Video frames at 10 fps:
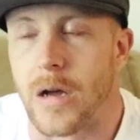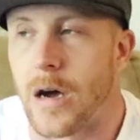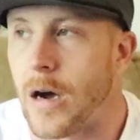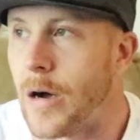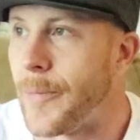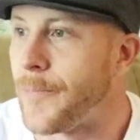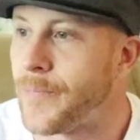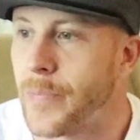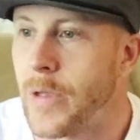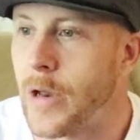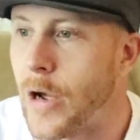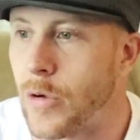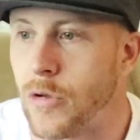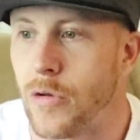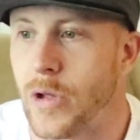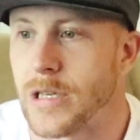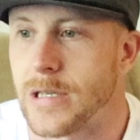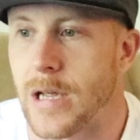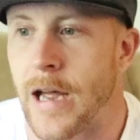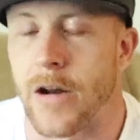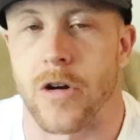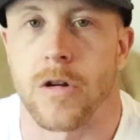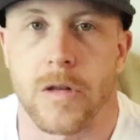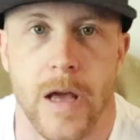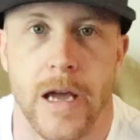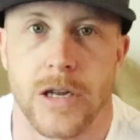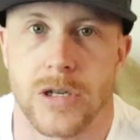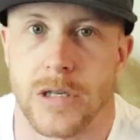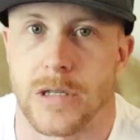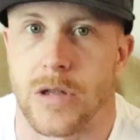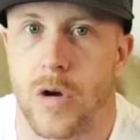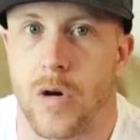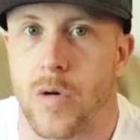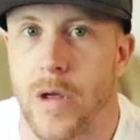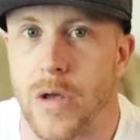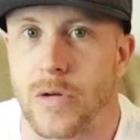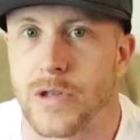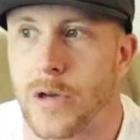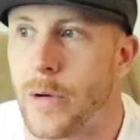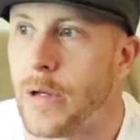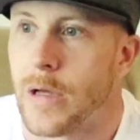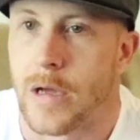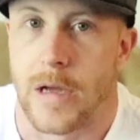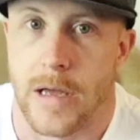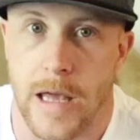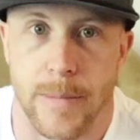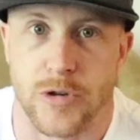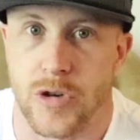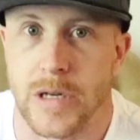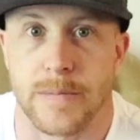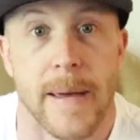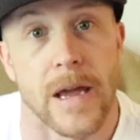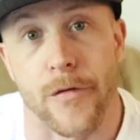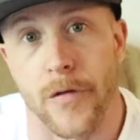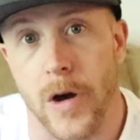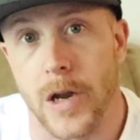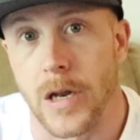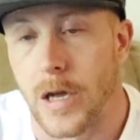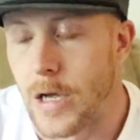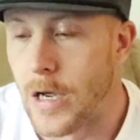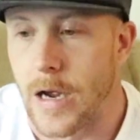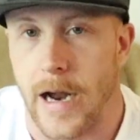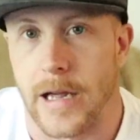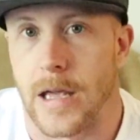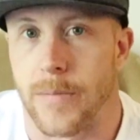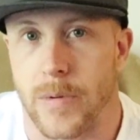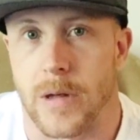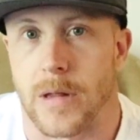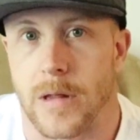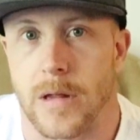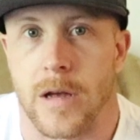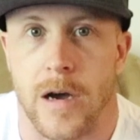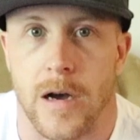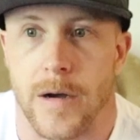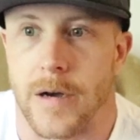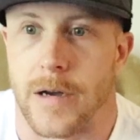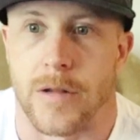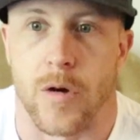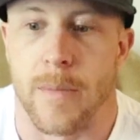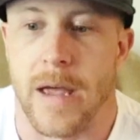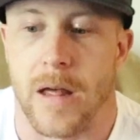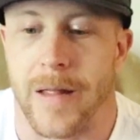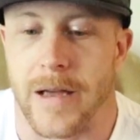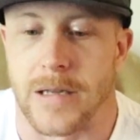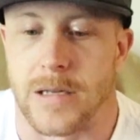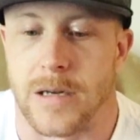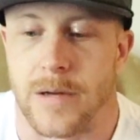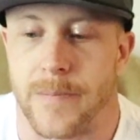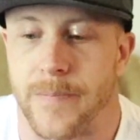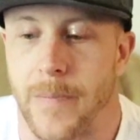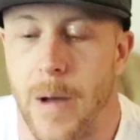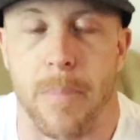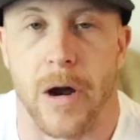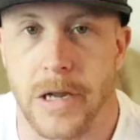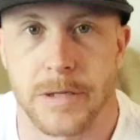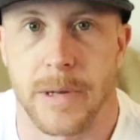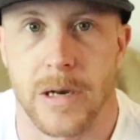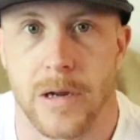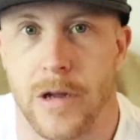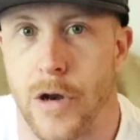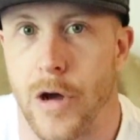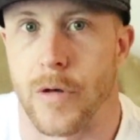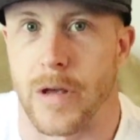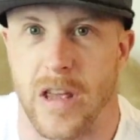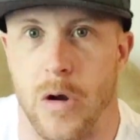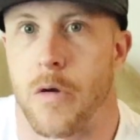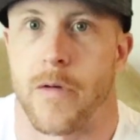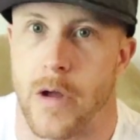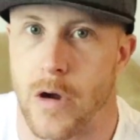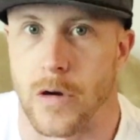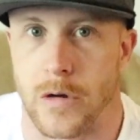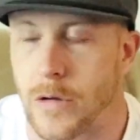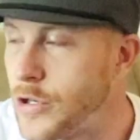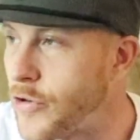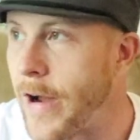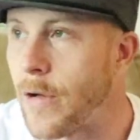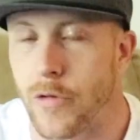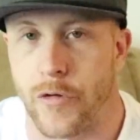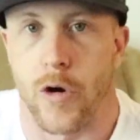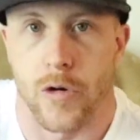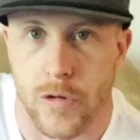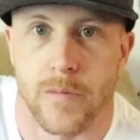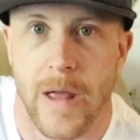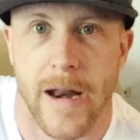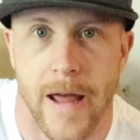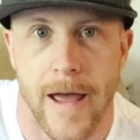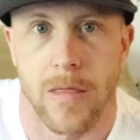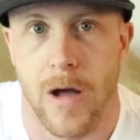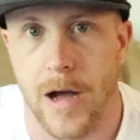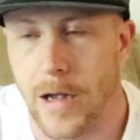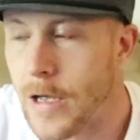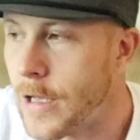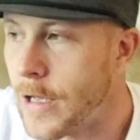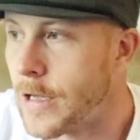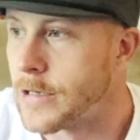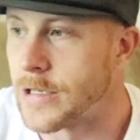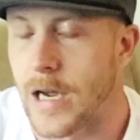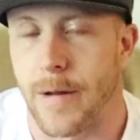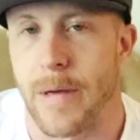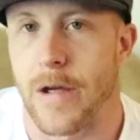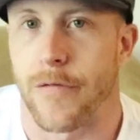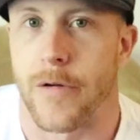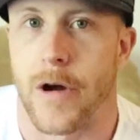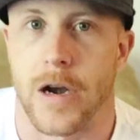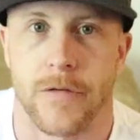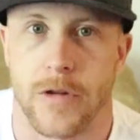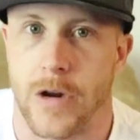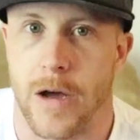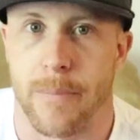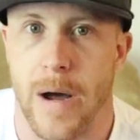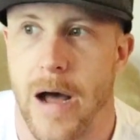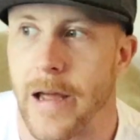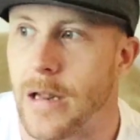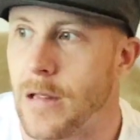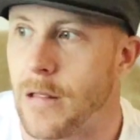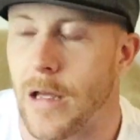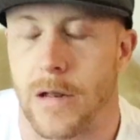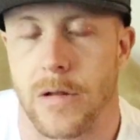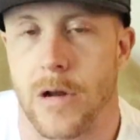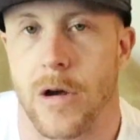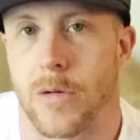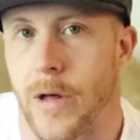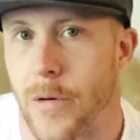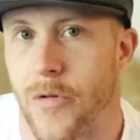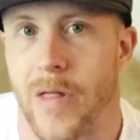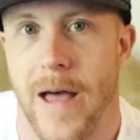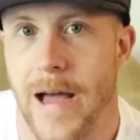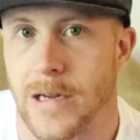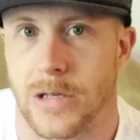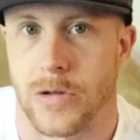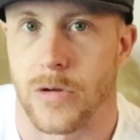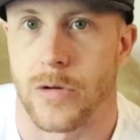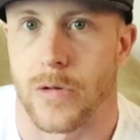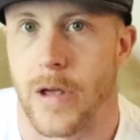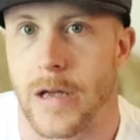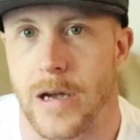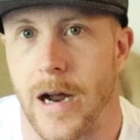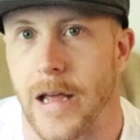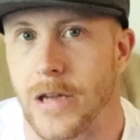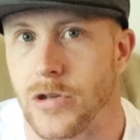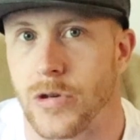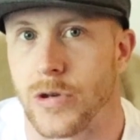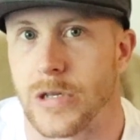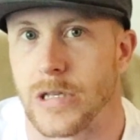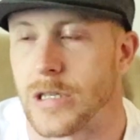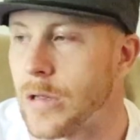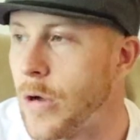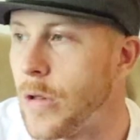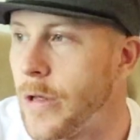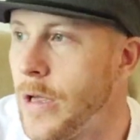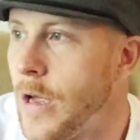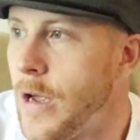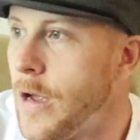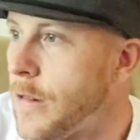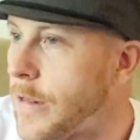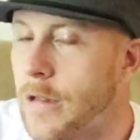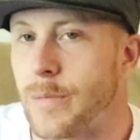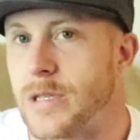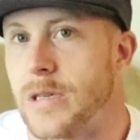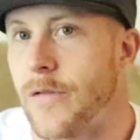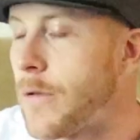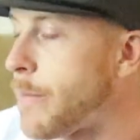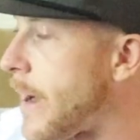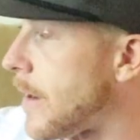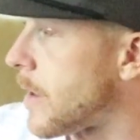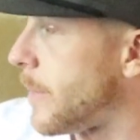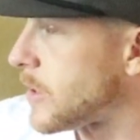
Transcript: Do this at an early age because the dog will get used to it. Keep treats, make it fun, kind of keep it, don't make it like it's a punishment, like get over here and strangle the dog to get in a headlock. Just kind of make it fun. If they're not buying it, then, let them relax and do their thing. Kind of introduce it slowly. Let them sniff the bottle. Come